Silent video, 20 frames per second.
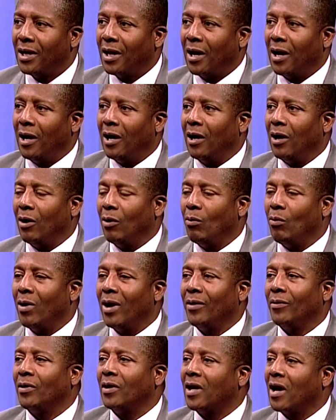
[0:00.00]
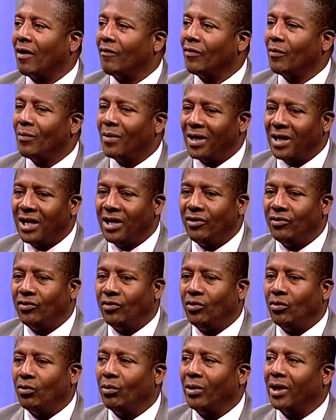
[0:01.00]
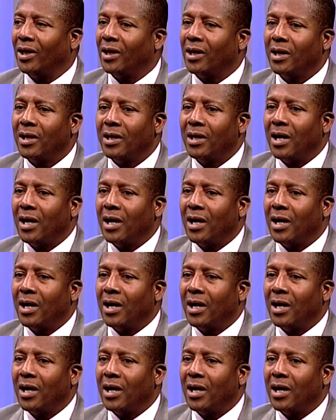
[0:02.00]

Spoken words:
What government is doing